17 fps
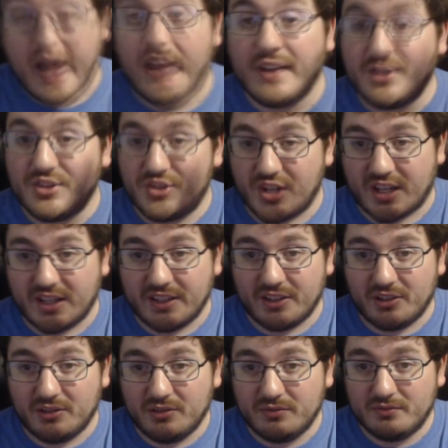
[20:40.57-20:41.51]
Chicken
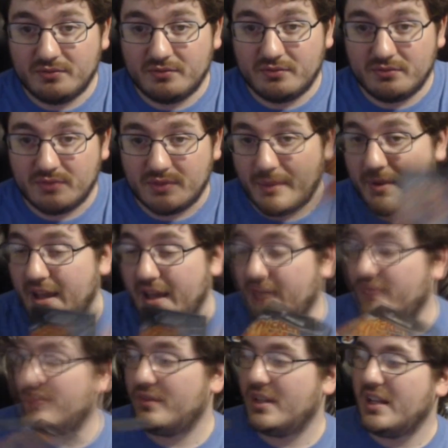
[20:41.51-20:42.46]
Little. Not bad.
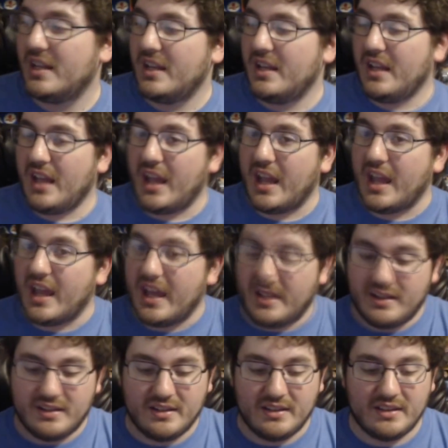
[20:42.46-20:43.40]

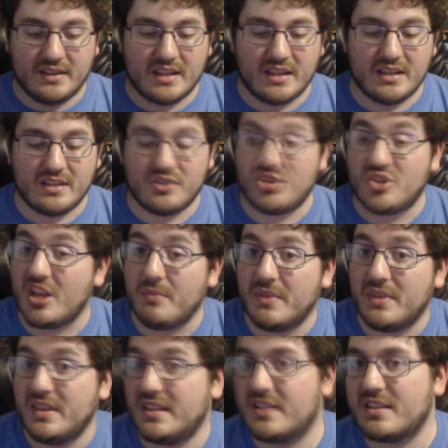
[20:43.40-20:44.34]
And the gem of
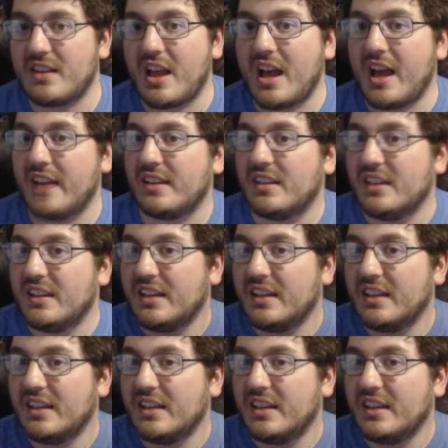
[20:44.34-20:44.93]
this slot,